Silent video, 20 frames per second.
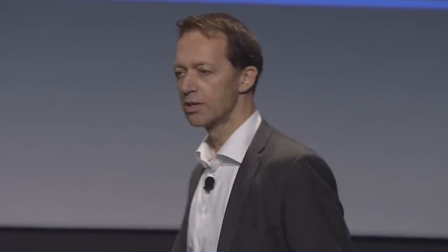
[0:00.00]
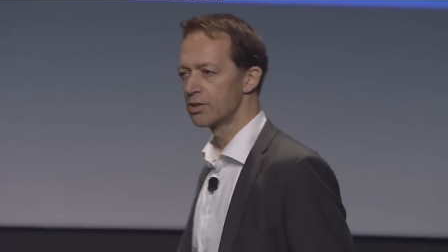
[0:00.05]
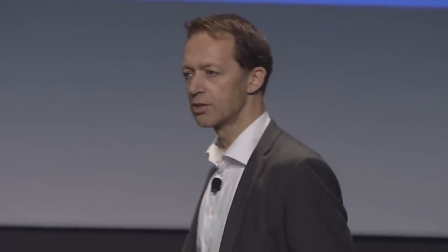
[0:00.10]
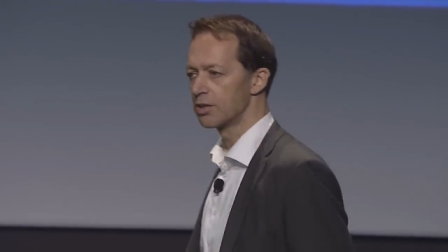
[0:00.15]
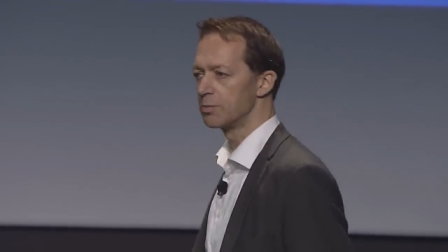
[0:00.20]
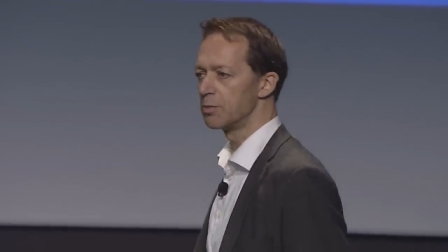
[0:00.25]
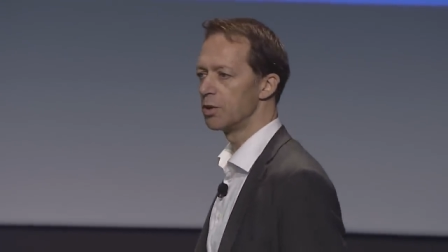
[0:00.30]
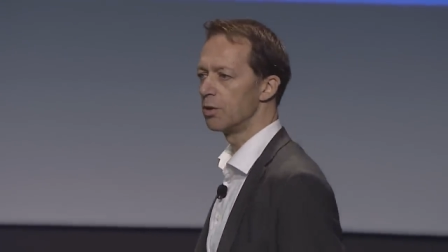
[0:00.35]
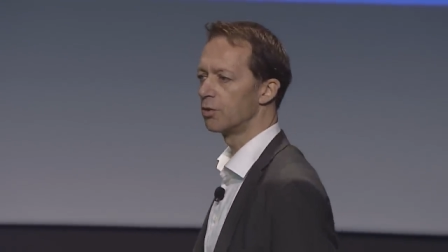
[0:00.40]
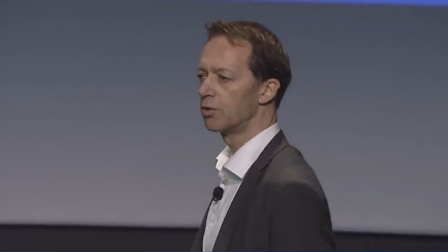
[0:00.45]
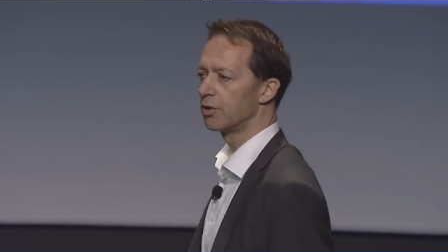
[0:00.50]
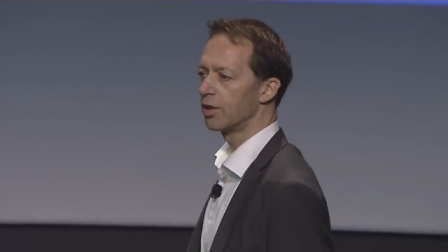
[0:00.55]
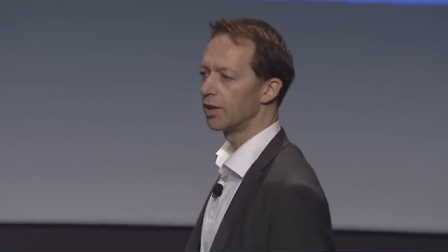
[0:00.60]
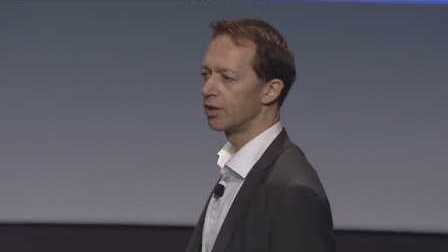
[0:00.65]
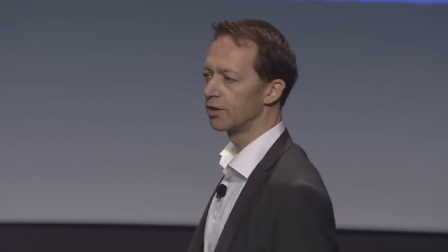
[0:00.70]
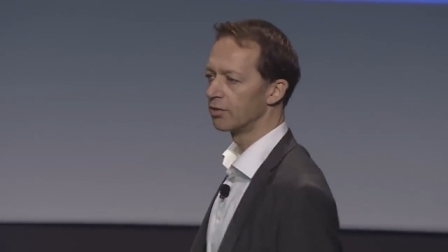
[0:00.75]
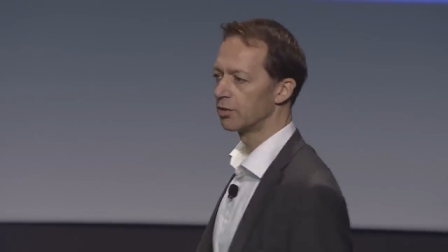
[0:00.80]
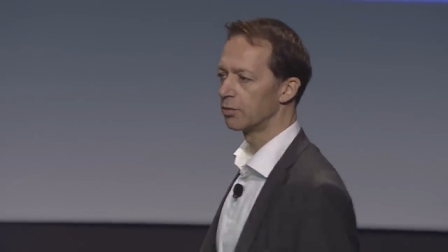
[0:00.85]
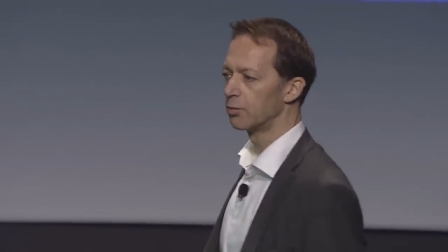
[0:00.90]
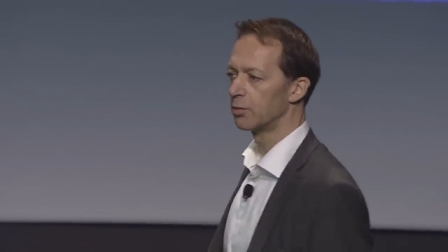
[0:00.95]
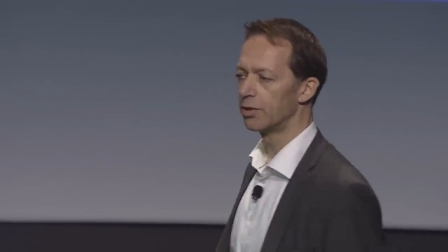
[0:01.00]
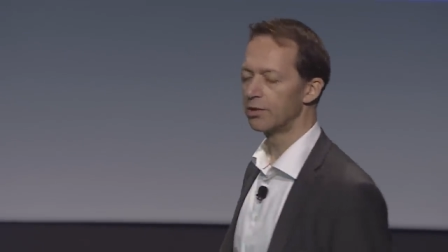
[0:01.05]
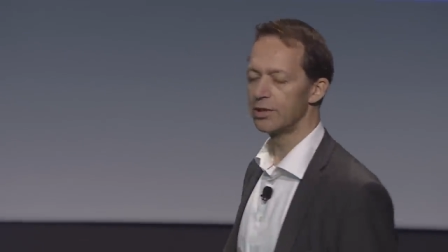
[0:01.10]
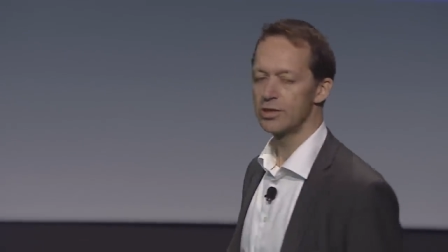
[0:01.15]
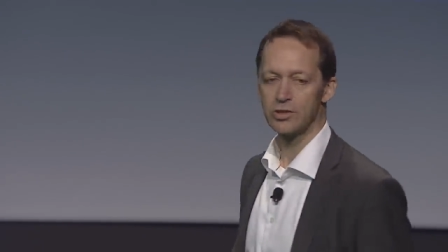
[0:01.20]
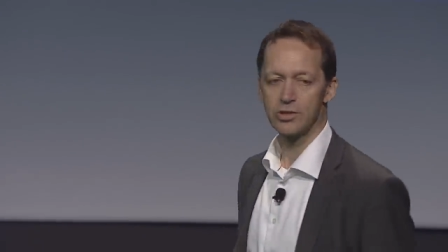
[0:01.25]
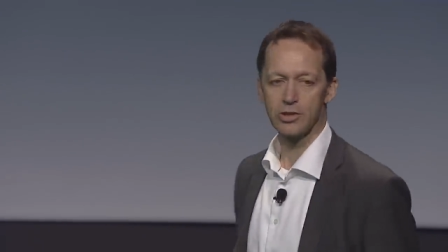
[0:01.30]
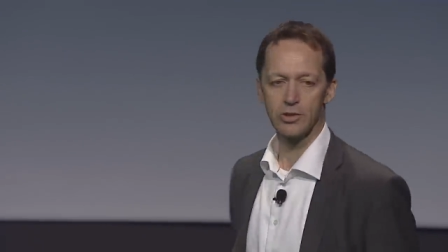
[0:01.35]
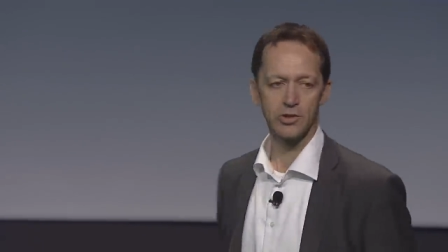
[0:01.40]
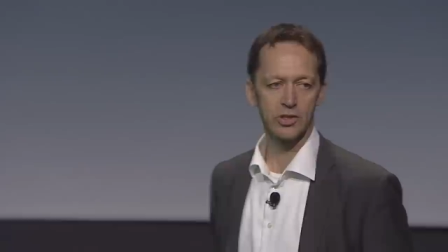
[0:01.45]
some new things, and we're
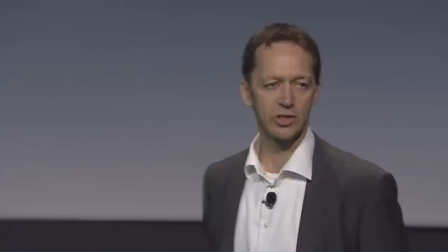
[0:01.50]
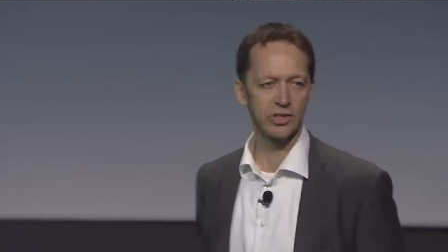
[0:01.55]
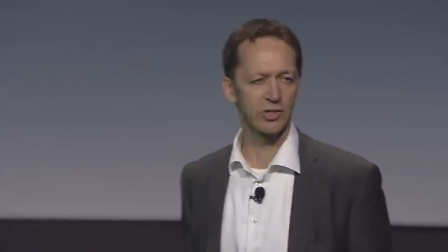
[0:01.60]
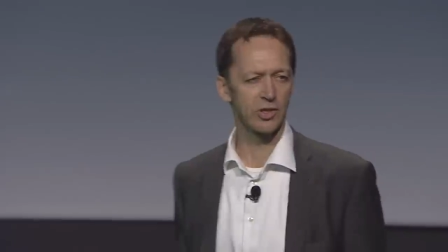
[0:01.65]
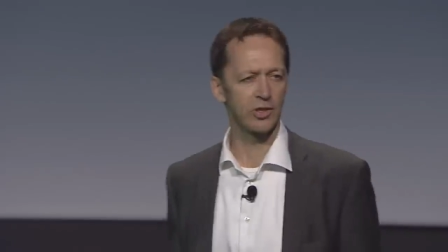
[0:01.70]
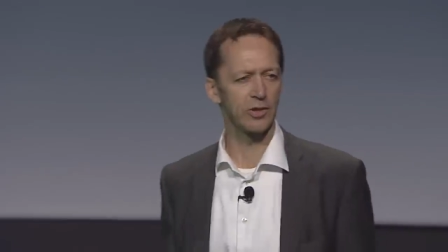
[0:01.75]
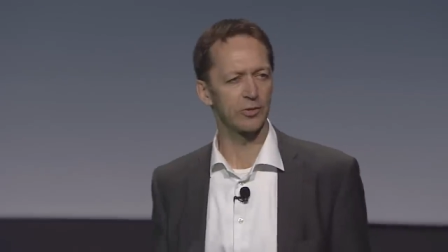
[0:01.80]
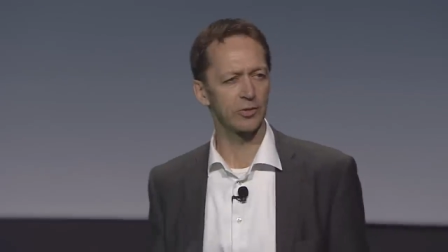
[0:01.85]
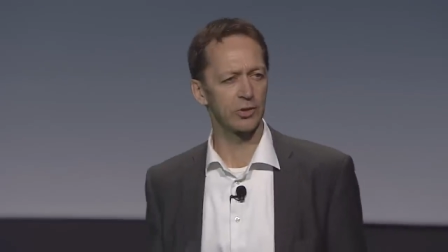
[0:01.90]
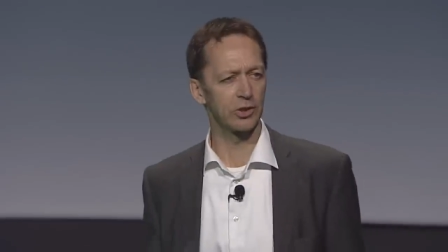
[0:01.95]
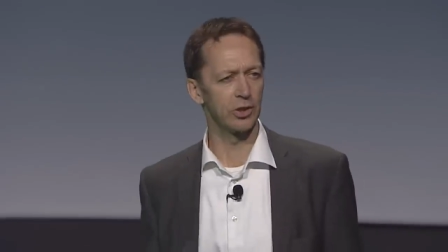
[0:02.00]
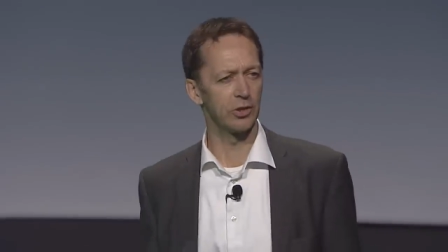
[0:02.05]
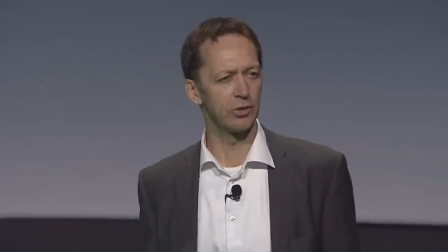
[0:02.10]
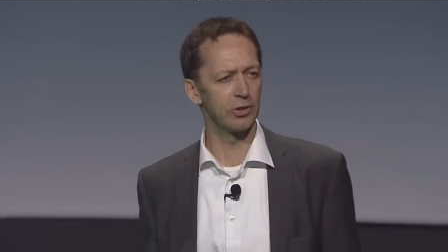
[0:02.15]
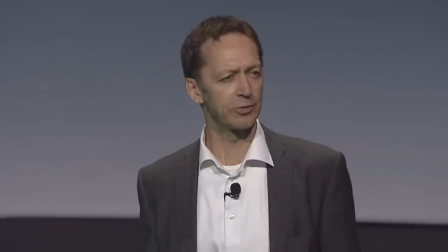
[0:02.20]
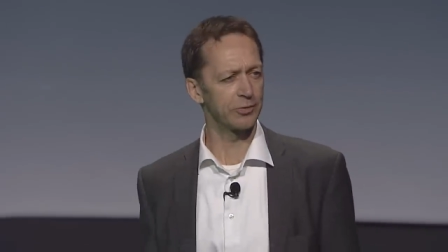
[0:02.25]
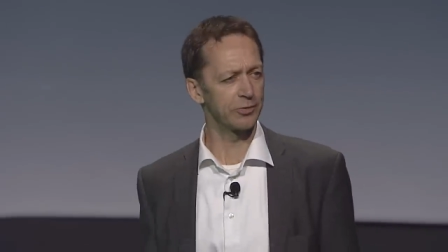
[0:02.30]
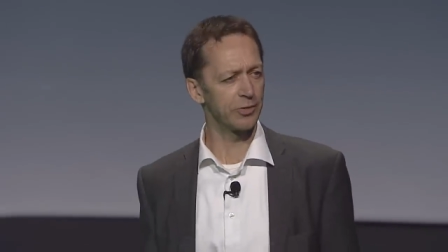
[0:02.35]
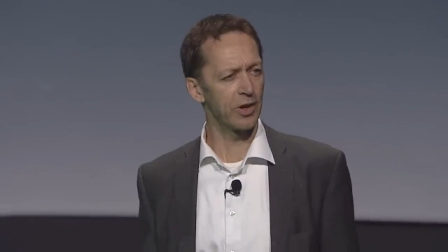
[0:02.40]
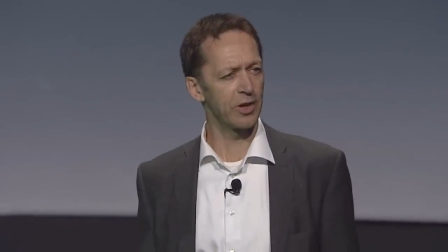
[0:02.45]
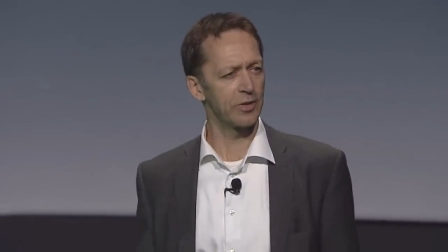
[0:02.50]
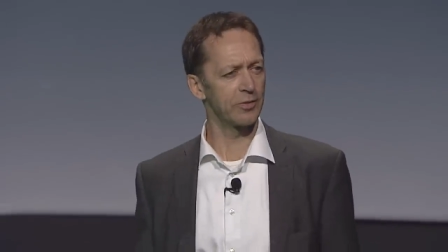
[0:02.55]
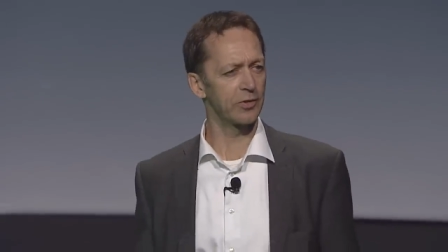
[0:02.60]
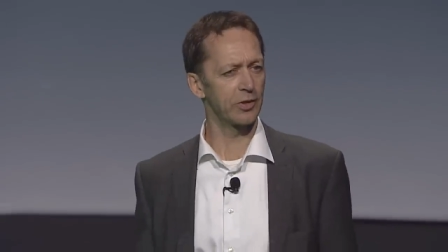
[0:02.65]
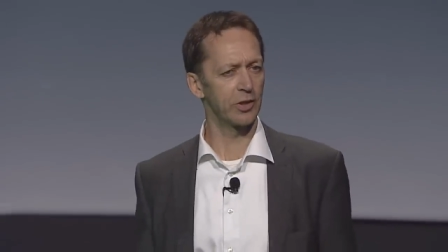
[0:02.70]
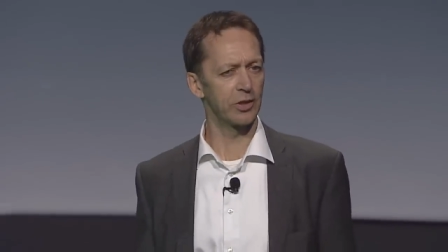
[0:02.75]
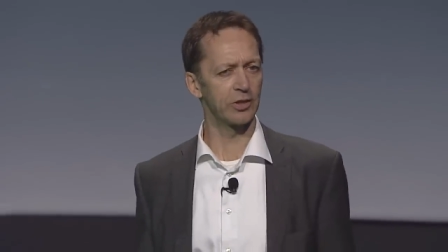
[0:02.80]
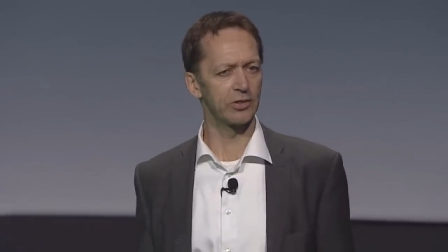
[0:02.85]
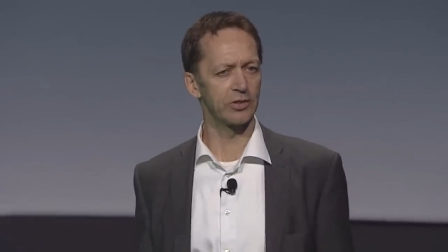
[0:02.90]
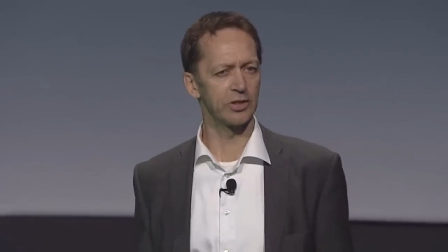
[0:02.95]
introducing this afternoon at
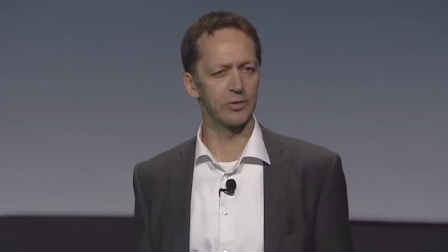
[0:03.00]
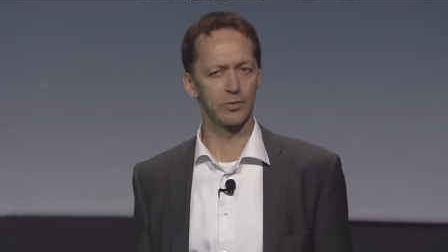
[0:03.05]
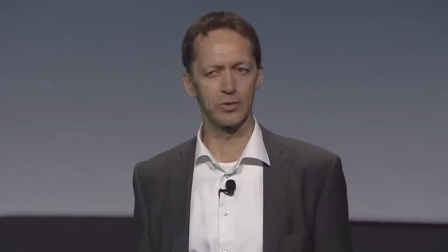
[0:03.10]
5:30,